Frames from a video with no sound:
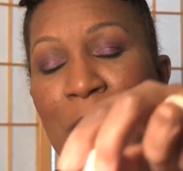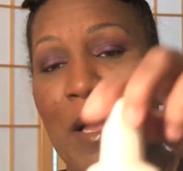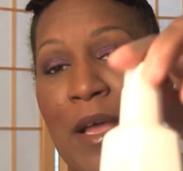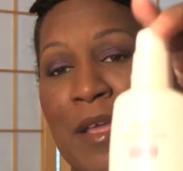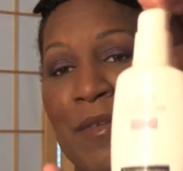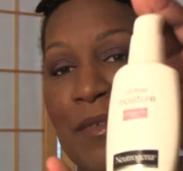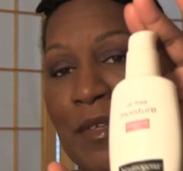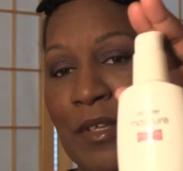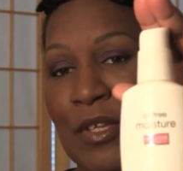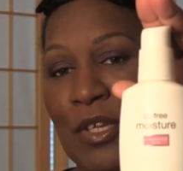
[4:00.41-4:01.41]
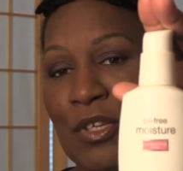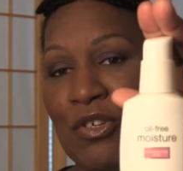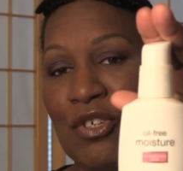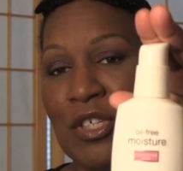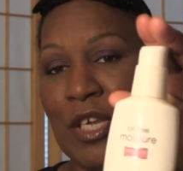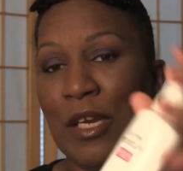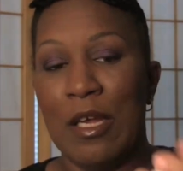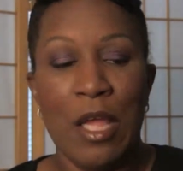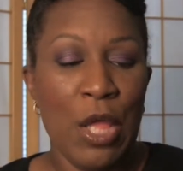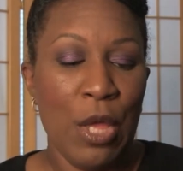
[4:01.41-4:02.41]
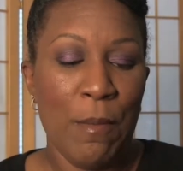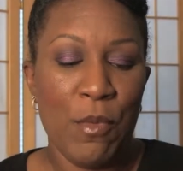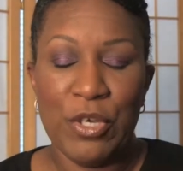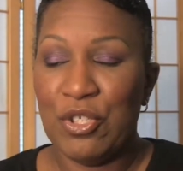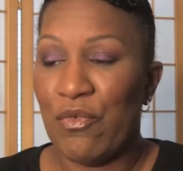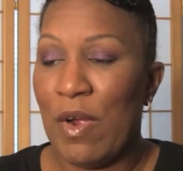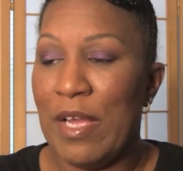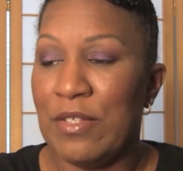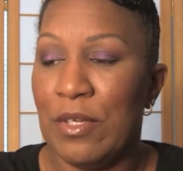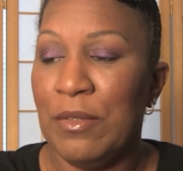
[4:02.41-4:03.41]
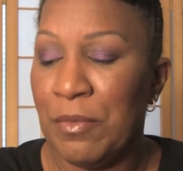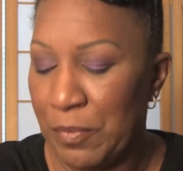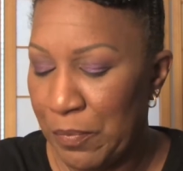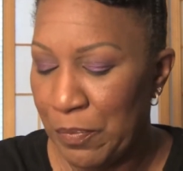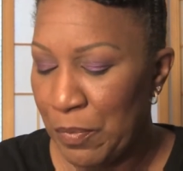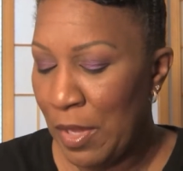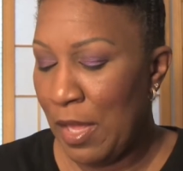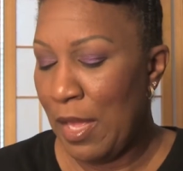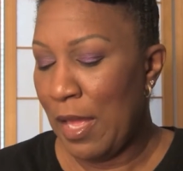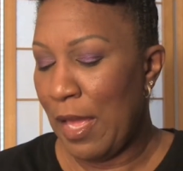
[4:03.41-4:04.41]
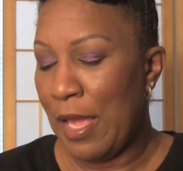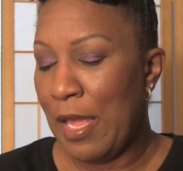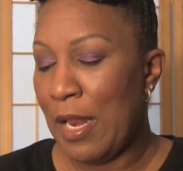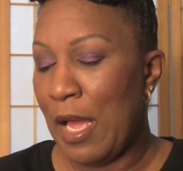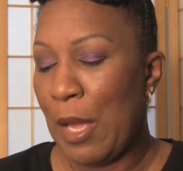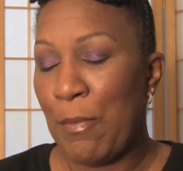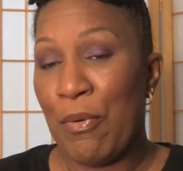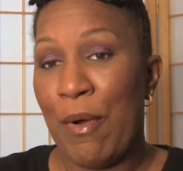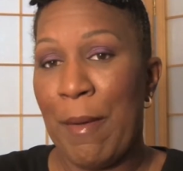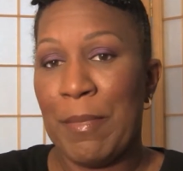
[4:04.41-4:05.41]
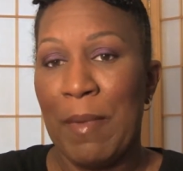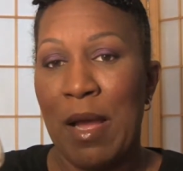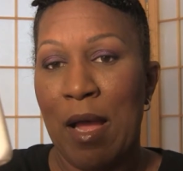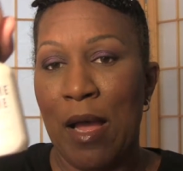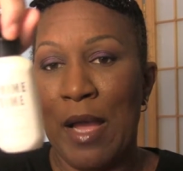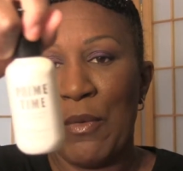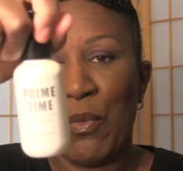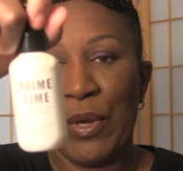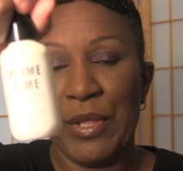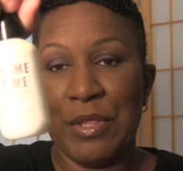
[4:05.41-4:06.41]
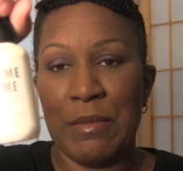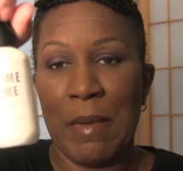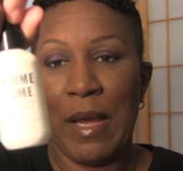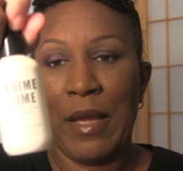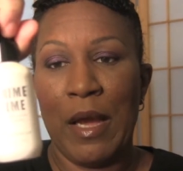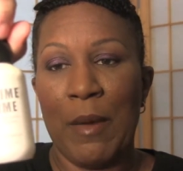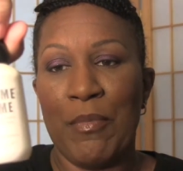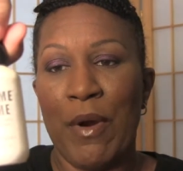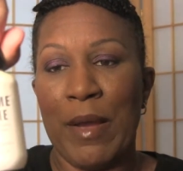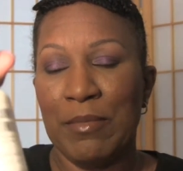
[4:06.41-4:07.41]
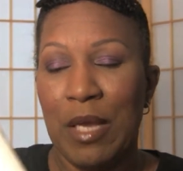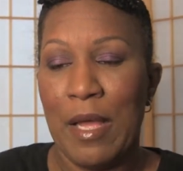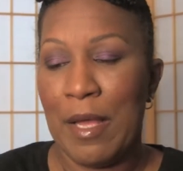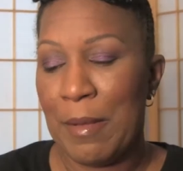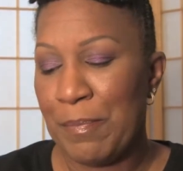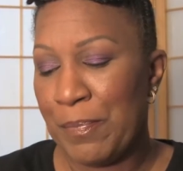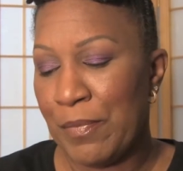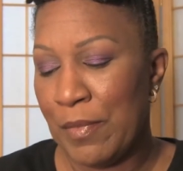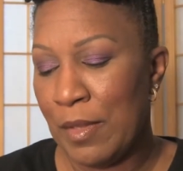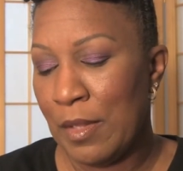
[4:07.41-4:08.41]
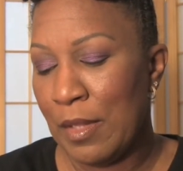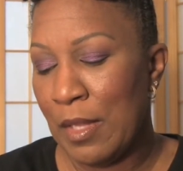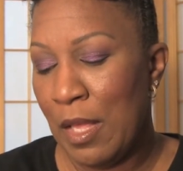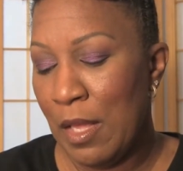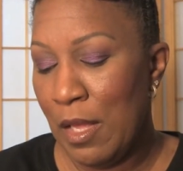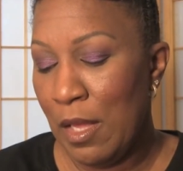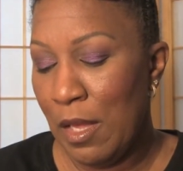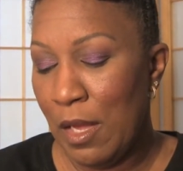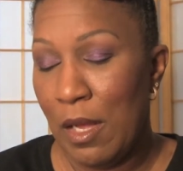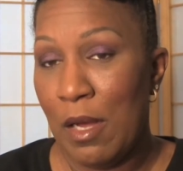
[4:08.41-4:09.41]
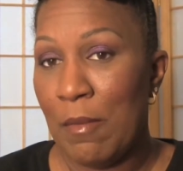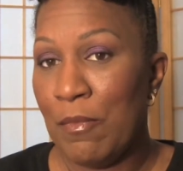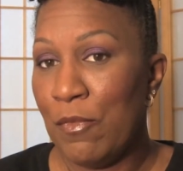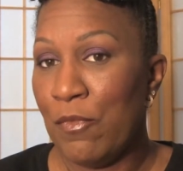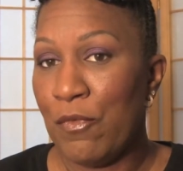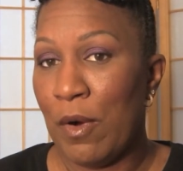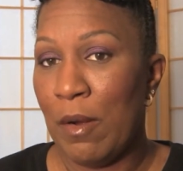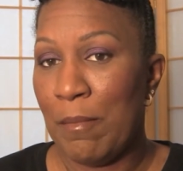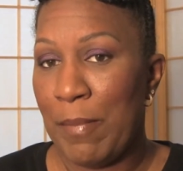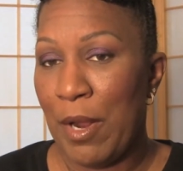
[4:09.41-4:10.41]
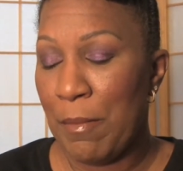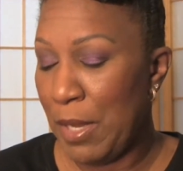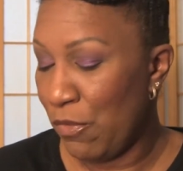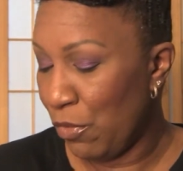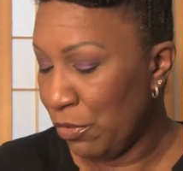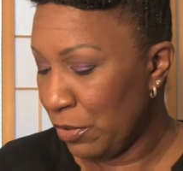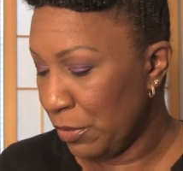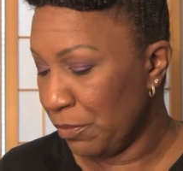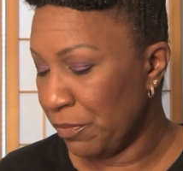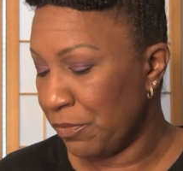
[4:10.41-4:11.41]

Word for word: my Neutrogena moisturizer. And I primed my eye with my um, Prime Time um, from Bare Minerals.